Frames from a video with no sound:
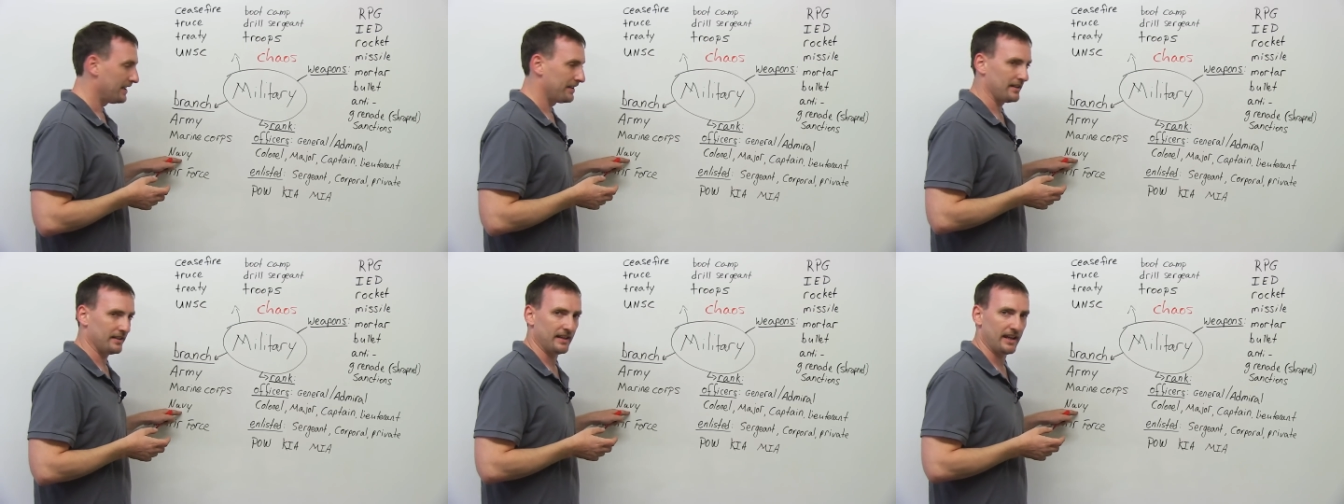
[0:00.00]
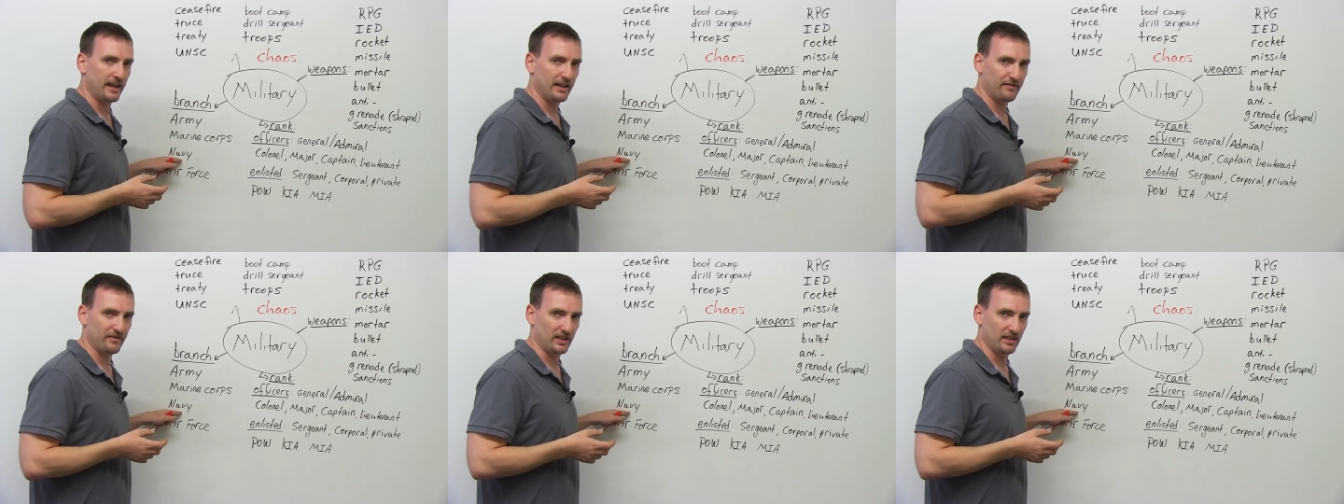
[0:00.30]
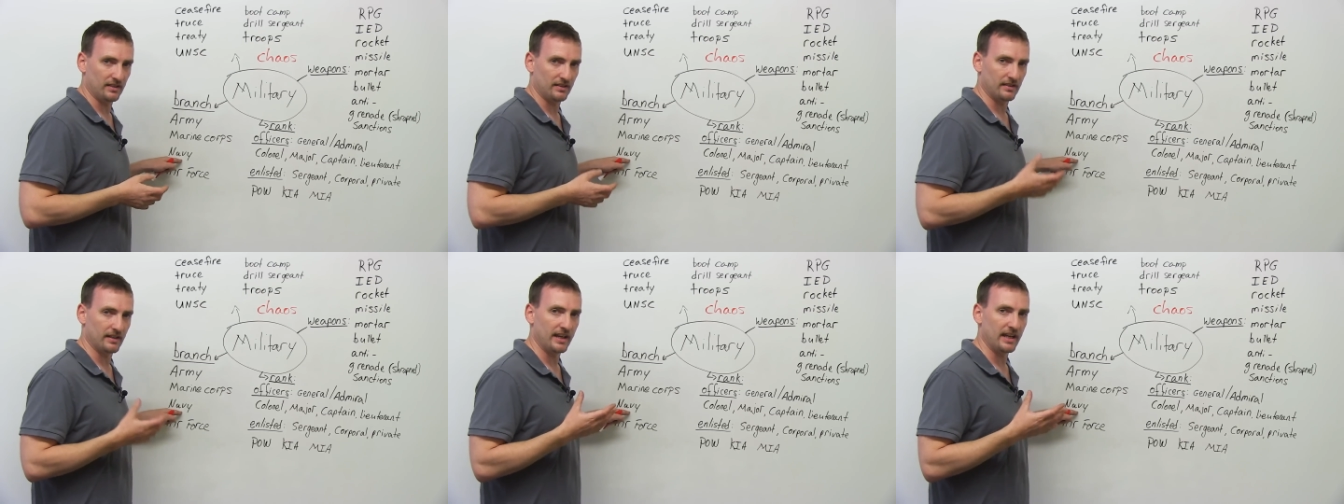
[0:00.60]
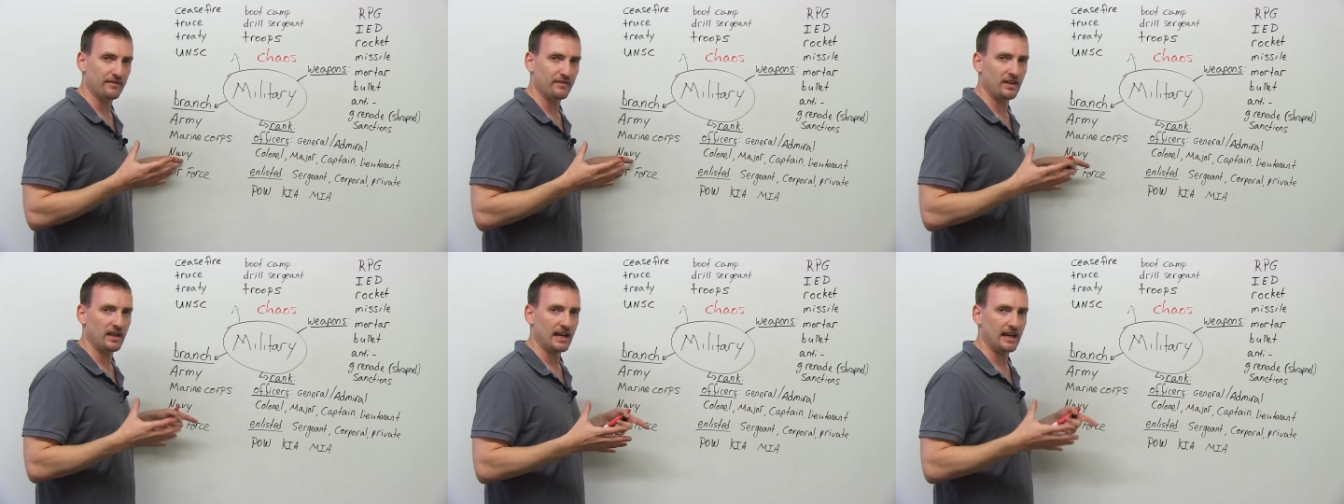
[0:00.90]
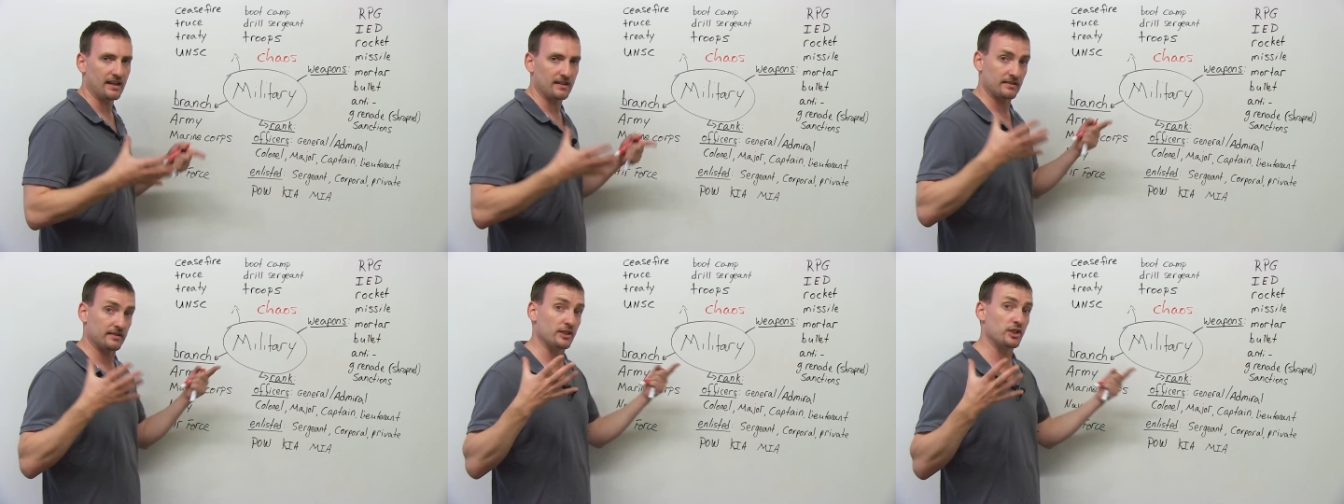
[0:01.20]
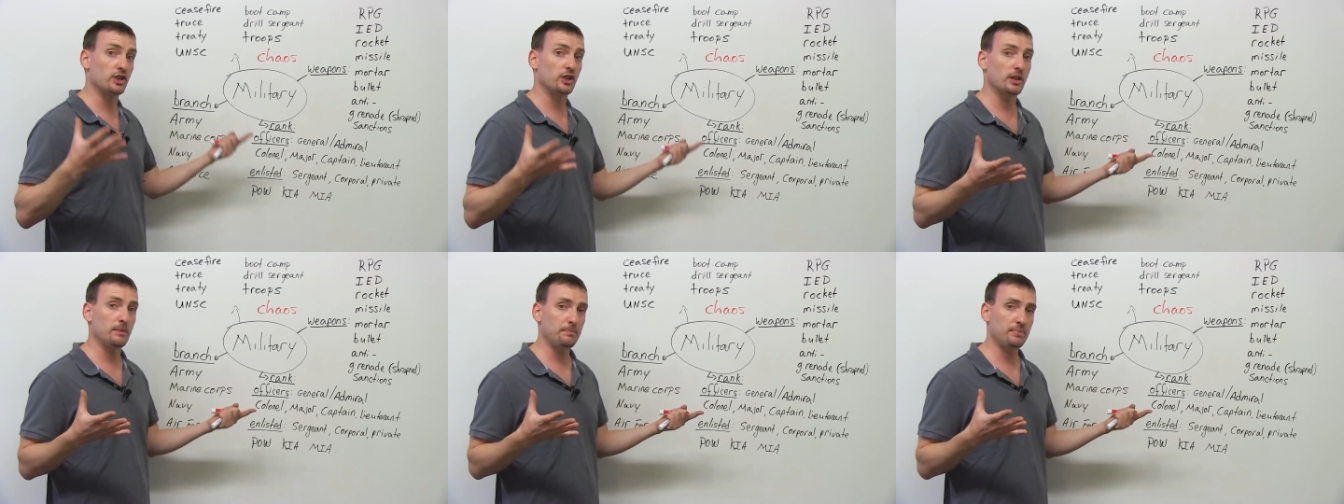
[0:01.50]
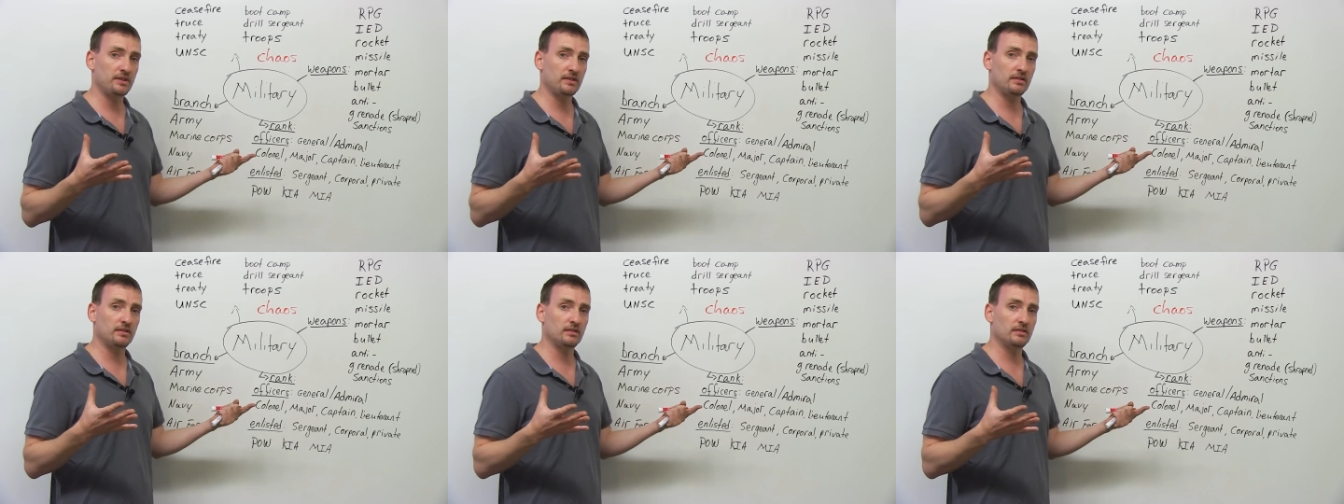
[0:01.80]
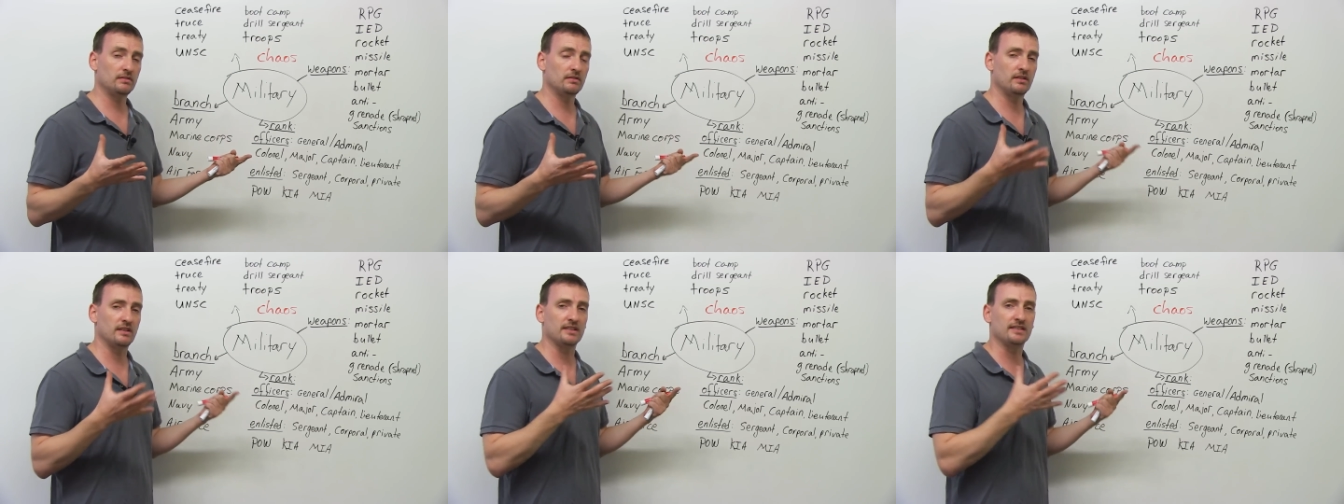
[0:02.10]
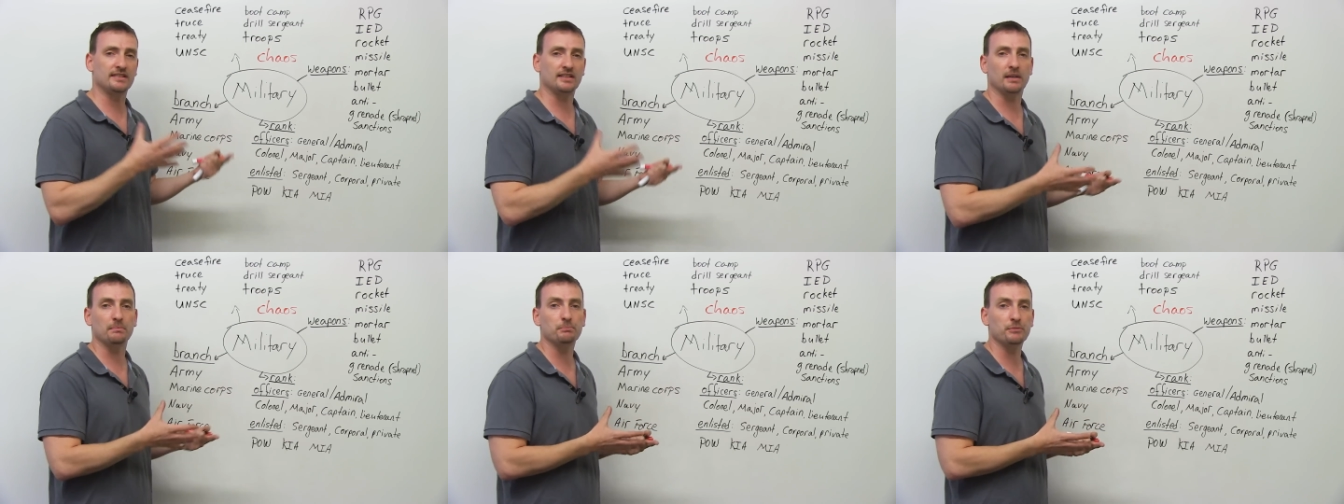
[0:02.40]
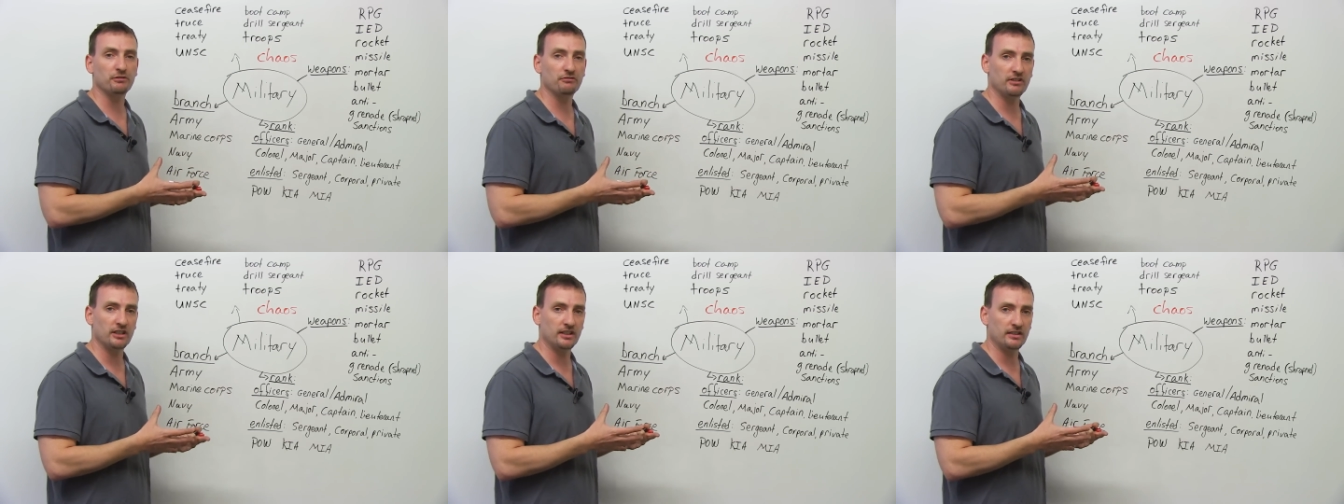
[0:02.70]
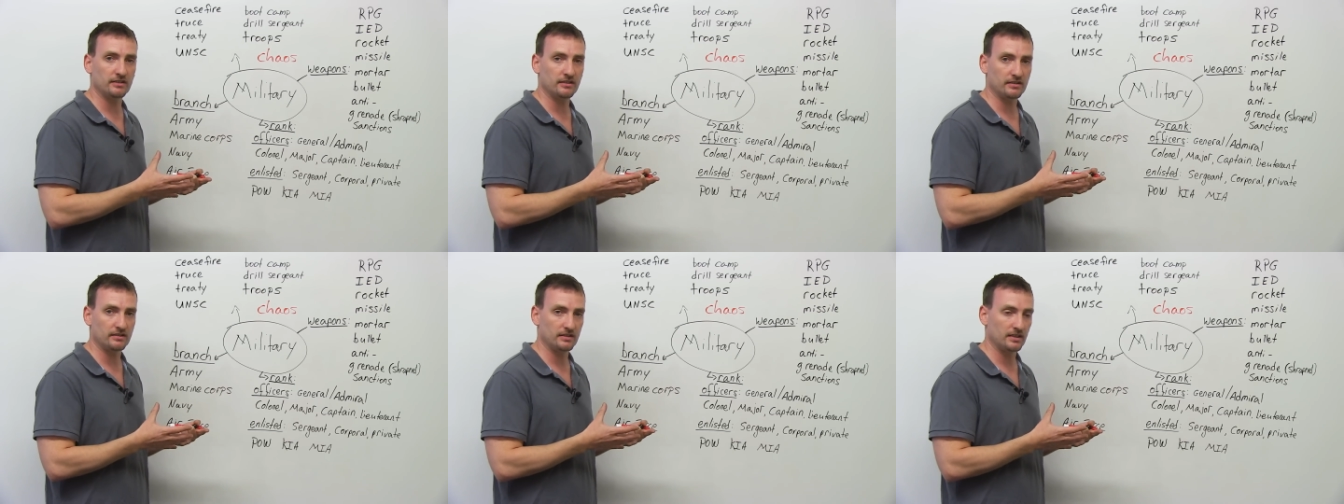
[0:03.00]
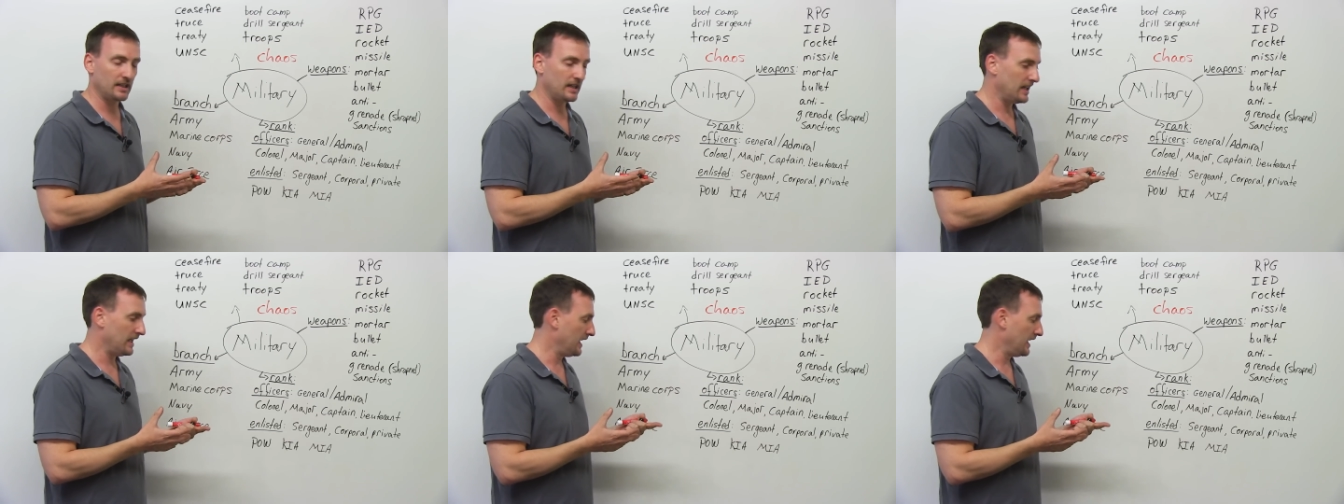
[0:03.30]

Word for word: The Navy, Navy has the ships, the submarines,